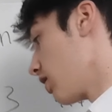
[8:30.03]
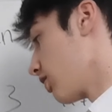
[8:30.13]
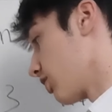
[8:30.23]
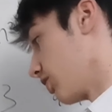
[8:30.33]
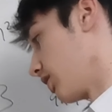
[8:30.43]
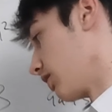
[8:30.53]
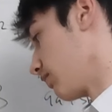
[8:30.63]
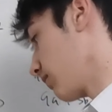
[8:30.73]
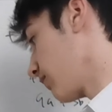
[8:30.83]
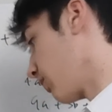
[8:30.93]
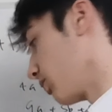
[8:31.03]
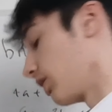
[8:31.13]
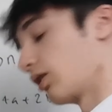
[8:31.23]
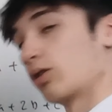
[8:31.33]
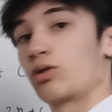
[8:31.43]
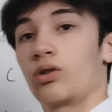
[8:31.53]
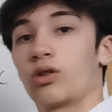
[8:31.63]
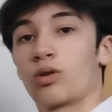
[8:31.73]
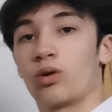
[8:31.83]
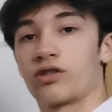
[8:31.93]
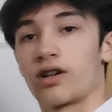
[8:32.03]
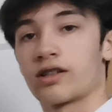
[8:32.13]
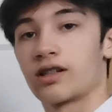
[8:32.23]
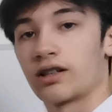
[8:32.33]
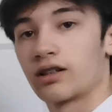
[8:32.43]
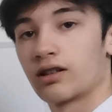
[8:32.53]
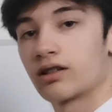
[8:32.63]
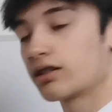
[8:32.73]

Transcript: So then, following a quadratic